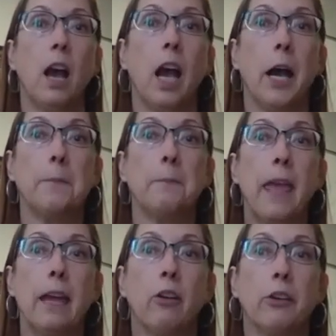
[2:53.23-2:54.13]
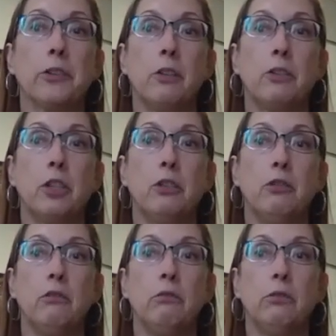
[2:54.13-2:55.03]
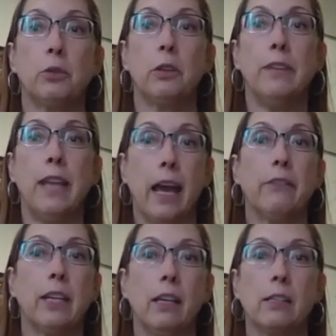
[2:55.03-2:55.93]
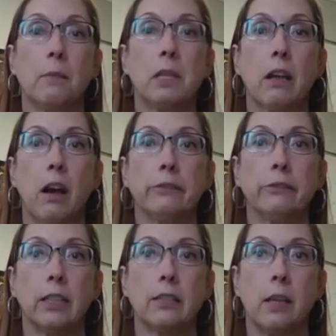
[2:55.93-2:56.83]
um, and also to sort of navigate some of the conflicts